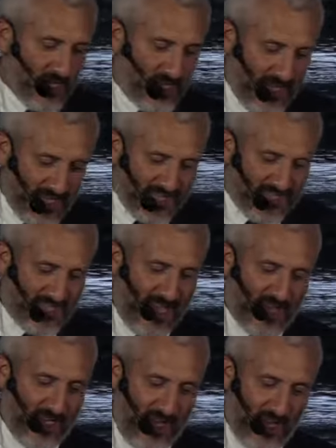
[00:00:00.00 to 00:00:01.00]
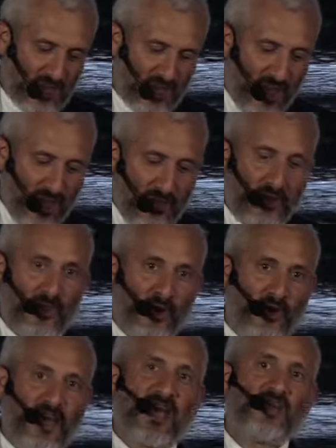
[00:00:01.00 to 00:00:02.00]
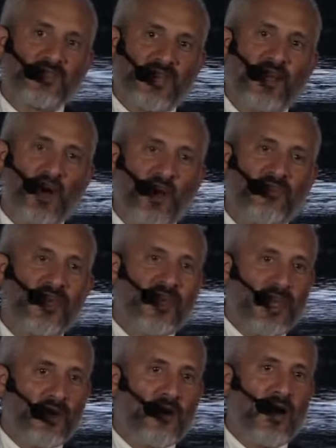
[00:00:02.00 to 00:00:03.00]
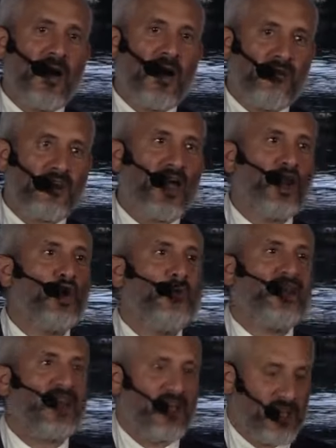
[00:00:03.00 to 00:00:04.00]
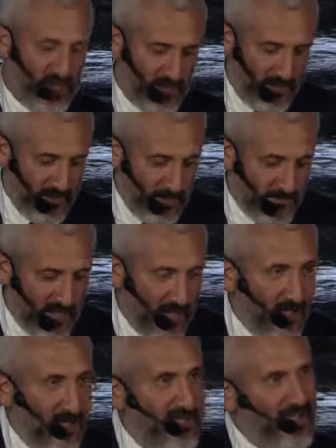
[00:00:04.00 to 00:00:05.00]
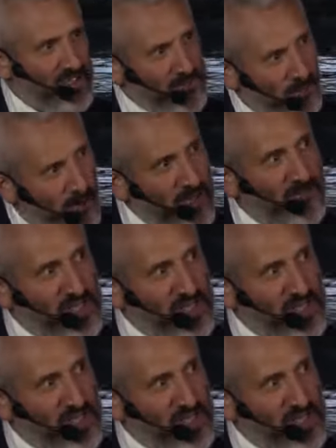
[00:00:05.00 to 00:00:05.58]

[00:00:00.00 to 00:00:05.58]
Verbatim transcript: So that's the second age. The third age was then called the era of illumination. And that's pretty